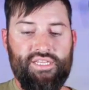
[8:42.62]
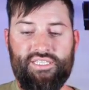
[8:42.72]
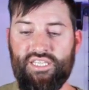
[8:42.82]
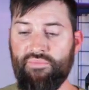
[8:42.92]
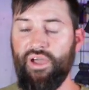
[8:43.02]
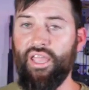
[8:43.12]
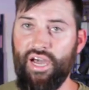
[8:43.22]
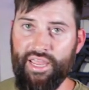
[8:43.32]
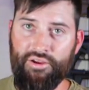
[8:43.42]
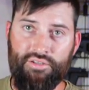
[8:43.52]
see my
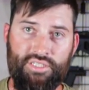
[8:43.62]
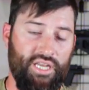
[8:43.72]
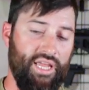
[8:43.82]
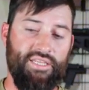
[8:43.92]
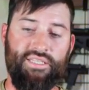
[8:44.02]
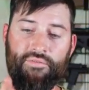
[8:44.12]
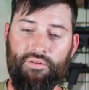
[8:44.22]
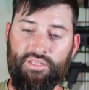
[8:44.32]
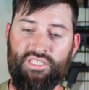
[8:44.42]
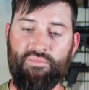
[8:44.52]
irons and I can
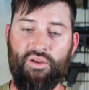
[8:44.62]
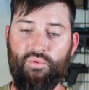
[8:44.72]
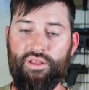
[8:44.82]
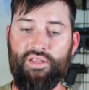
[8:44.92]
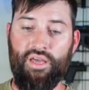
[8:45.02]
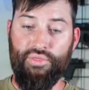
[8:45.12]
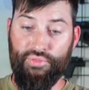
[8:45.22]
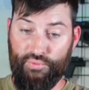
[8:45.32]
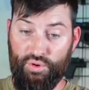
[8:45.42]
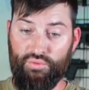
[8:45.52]
definitely see my red dot
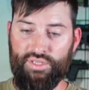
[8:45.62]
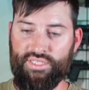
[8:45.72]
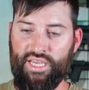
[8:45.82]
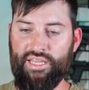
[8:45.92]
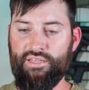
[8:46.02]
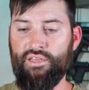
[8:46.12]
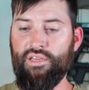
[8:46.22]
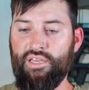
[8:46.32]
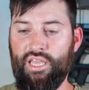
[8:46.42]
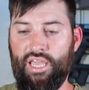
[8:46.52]
through the sight.
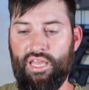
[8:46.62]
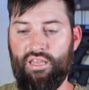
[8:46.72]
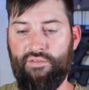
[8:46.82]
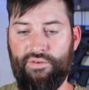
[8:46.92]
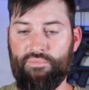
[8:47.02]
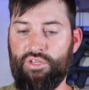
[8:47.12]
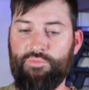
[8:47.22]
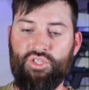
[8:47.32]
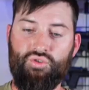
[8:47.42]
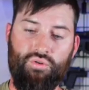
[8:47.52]
And if I'm going to
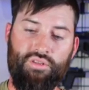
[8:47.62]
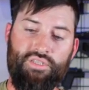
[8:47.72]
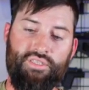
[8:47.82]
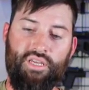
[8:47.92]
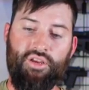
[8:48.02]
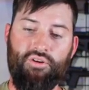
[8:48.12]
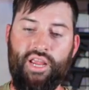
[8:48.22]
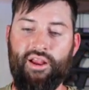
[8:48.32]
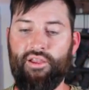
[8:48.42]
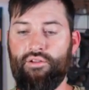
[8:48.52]
be storing this thing or
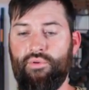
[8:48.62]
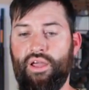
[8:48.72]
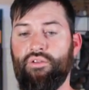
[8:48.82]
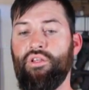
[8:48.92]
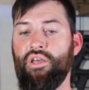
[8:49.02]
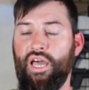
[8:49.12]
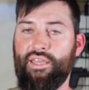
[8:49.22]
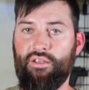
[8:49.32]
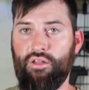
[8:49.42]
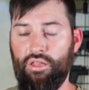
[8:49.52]
carrying it around, I
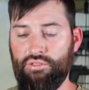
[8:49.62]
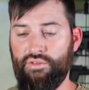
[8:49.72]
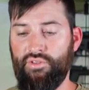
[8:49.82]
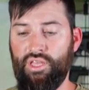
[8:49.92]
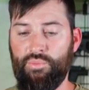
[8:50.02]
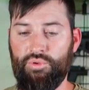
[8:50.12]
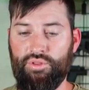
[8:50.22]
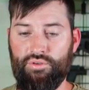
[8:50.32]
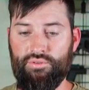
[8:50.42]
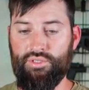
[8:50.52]
could close everything up with
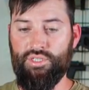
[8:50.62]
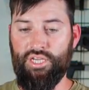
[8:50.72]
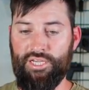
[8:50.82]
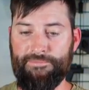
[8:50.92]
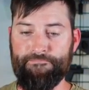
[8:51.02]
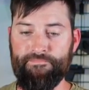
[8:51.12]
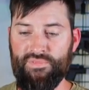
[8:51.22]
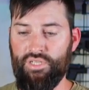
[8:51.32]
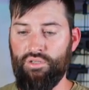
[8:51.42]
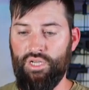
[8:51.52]
those um,
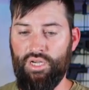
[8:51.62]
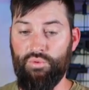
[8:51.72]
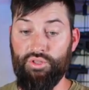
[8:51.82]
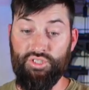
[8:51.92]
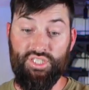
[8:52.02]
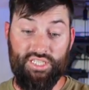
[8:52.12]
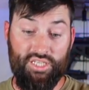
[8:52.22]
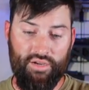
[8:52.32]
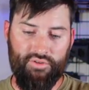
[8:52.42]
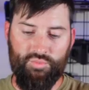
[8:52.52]
uh, with those dust
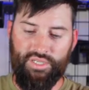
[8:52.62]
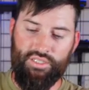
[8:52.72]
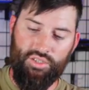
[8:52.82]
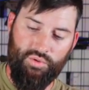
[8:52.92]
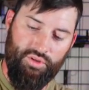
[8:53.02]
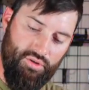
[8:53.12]
covers, basically is what they're